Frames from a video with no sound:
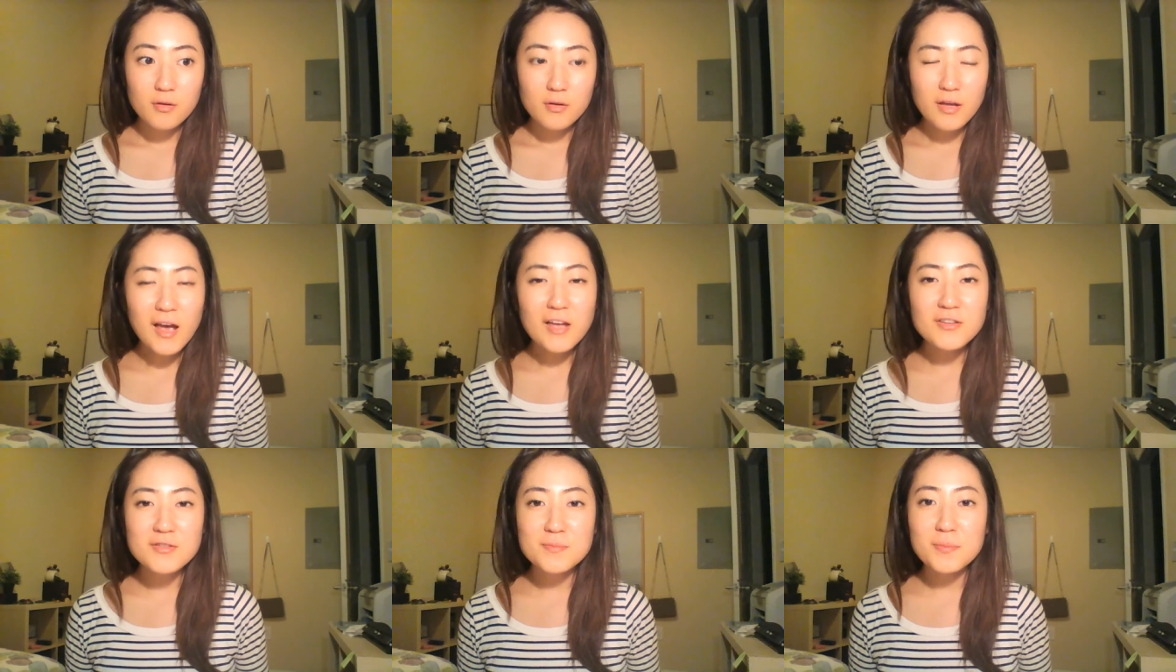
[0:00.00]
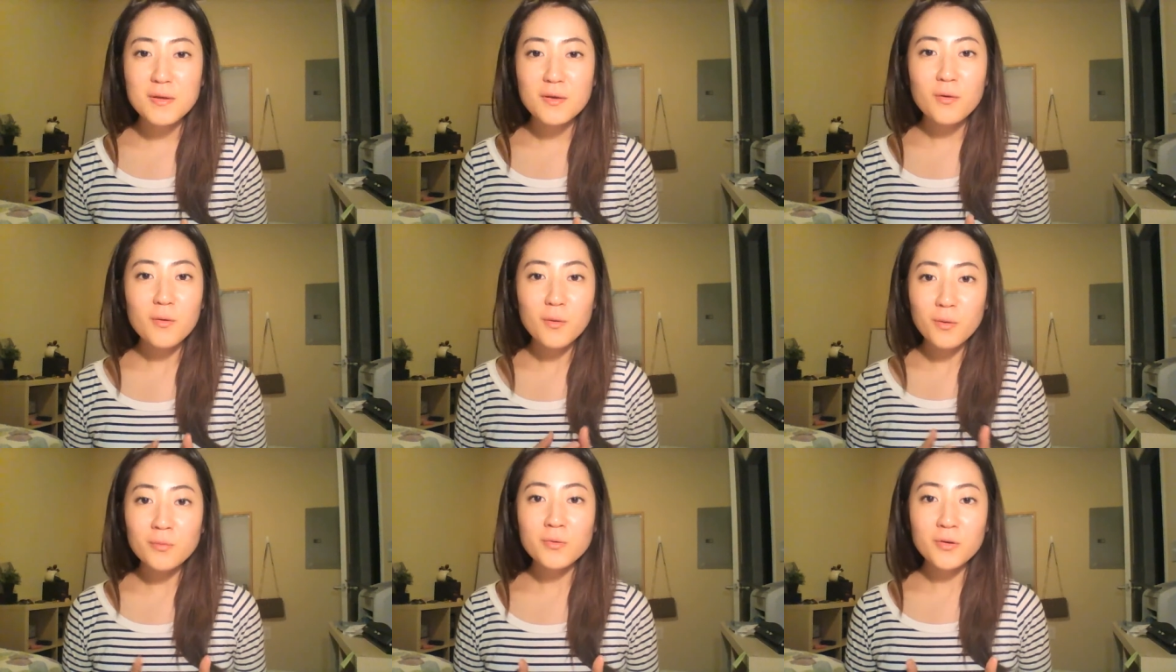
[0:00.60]
yeah, just be
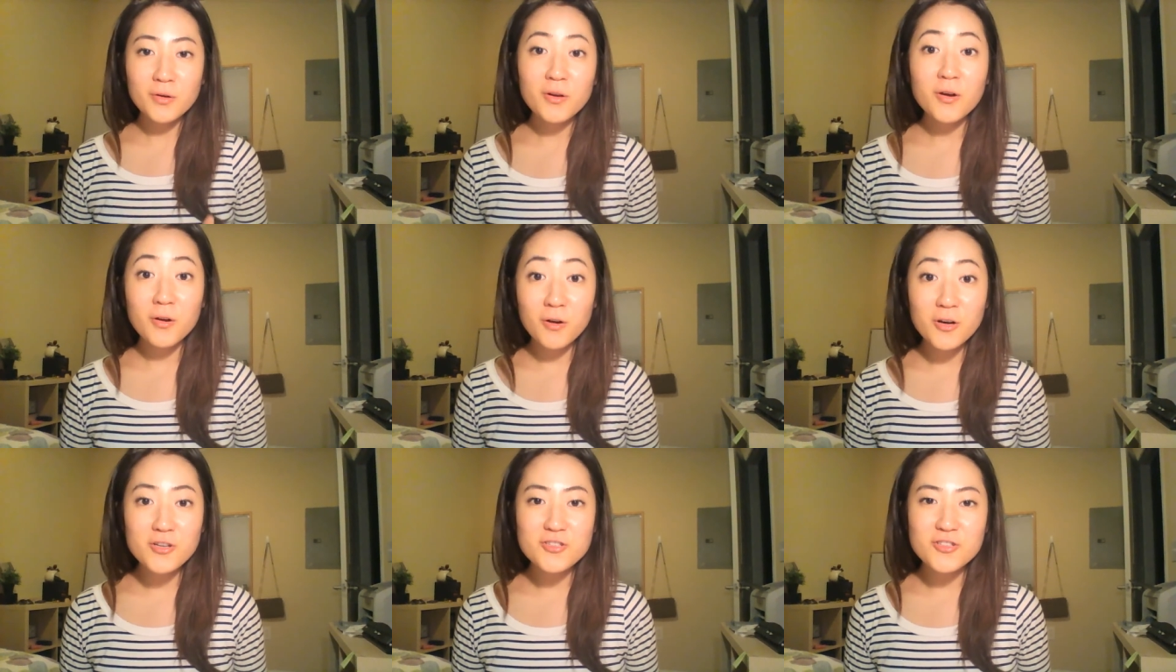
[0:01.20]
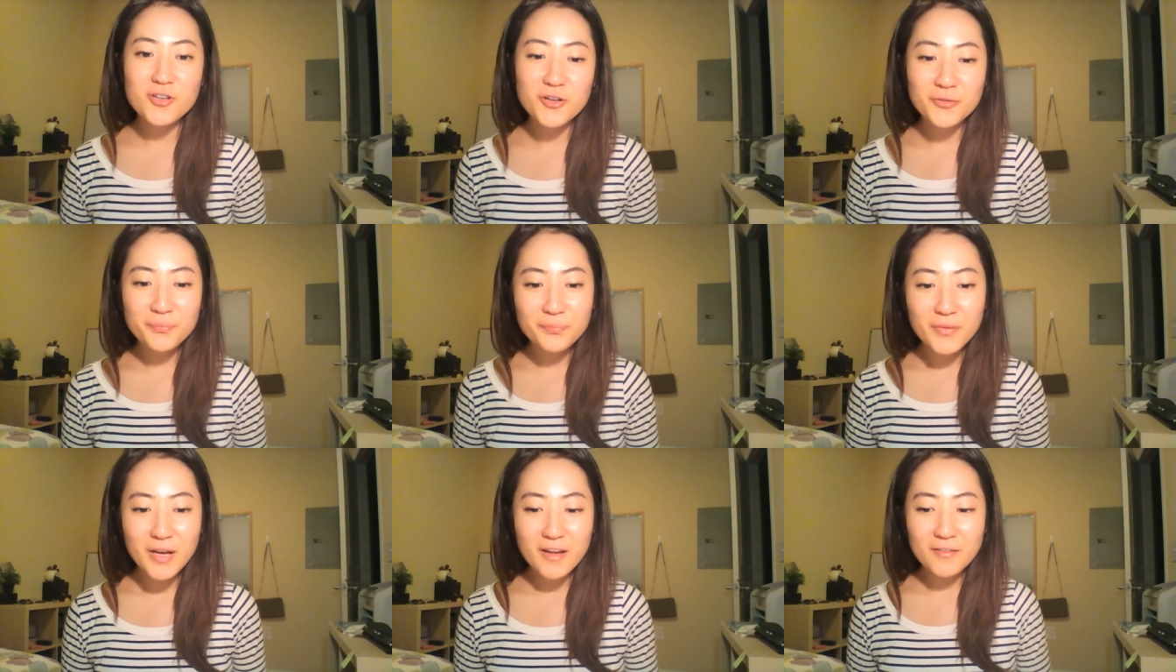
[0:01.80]
your own encourager.
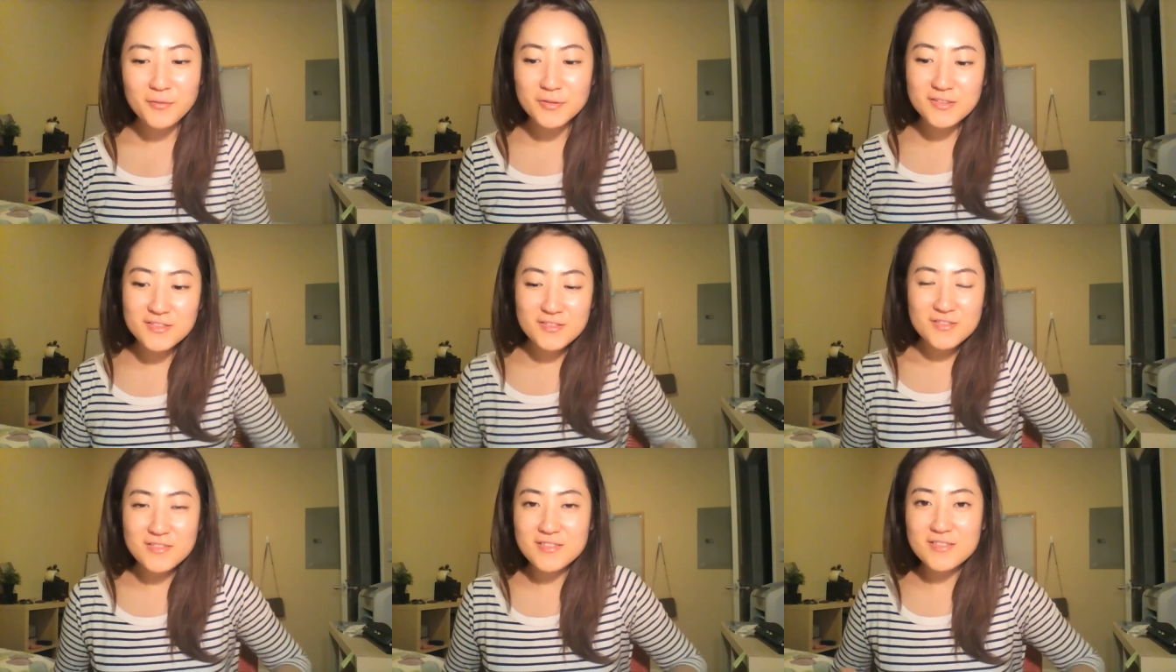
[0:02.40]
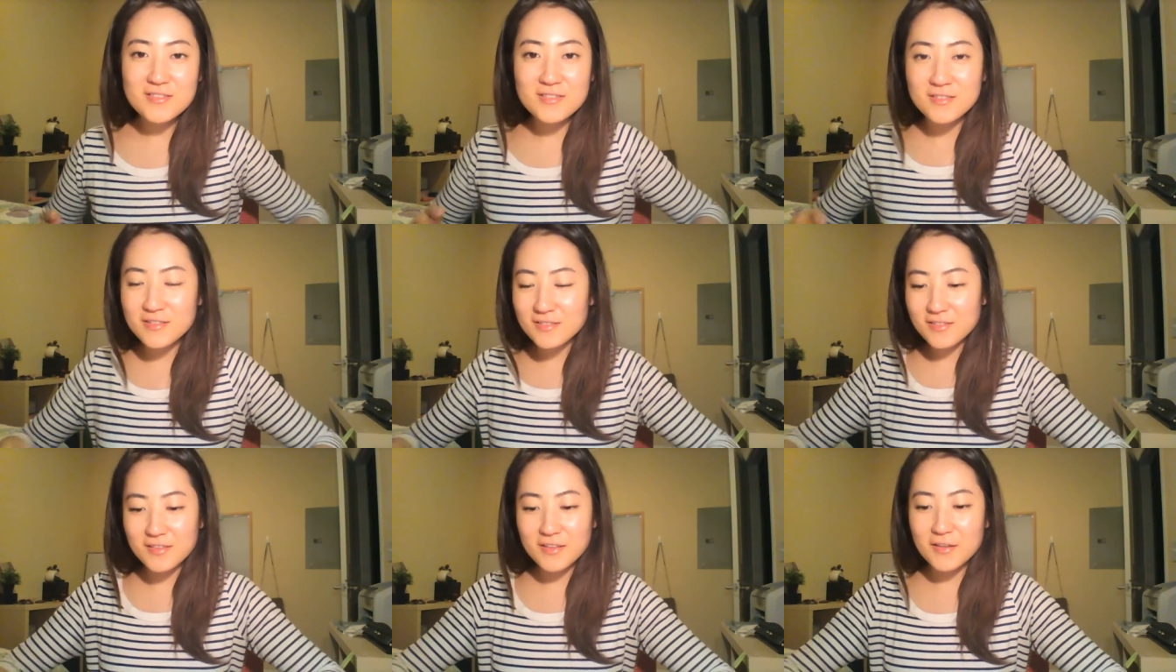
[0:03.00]
I would just
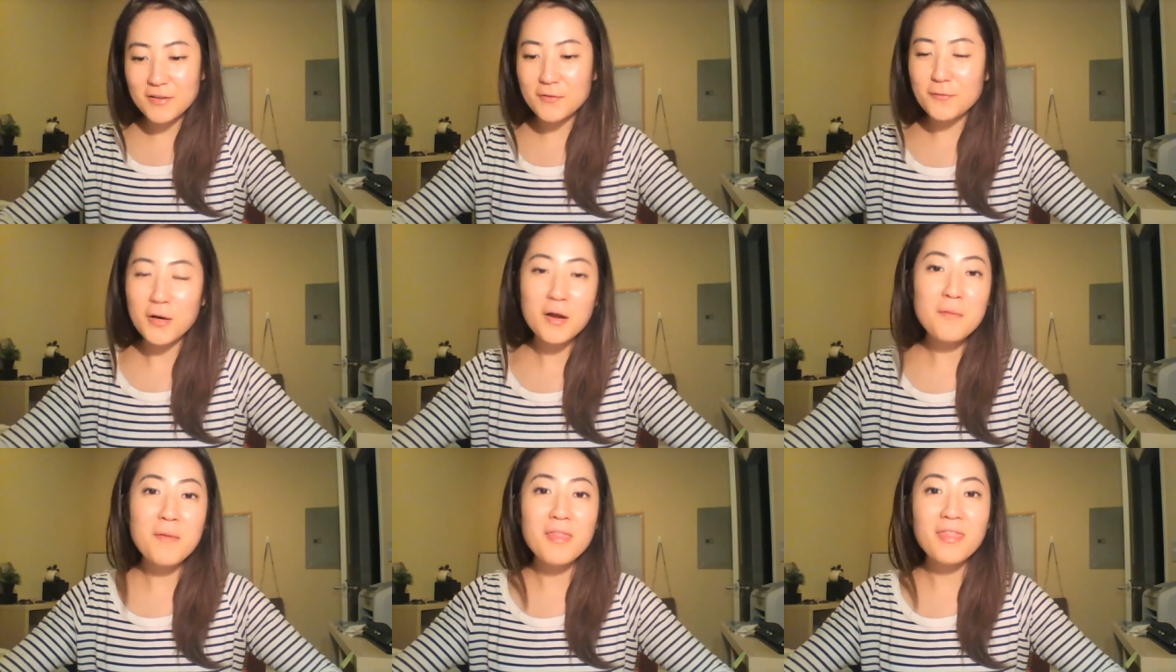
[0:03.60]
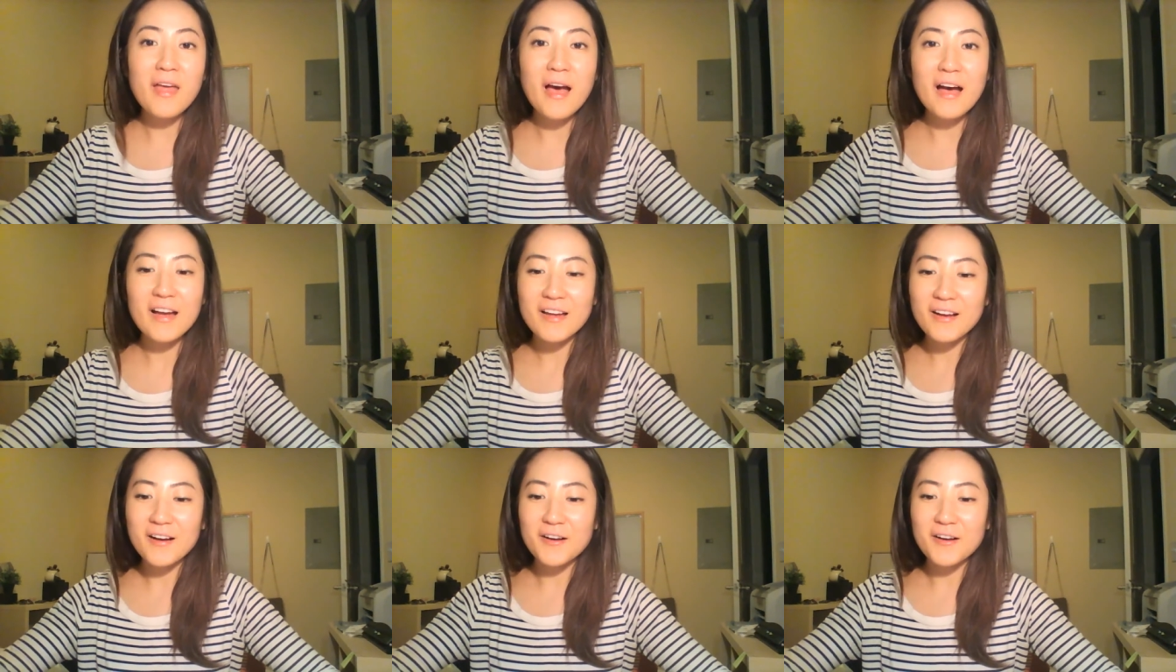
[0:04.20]
recommend that.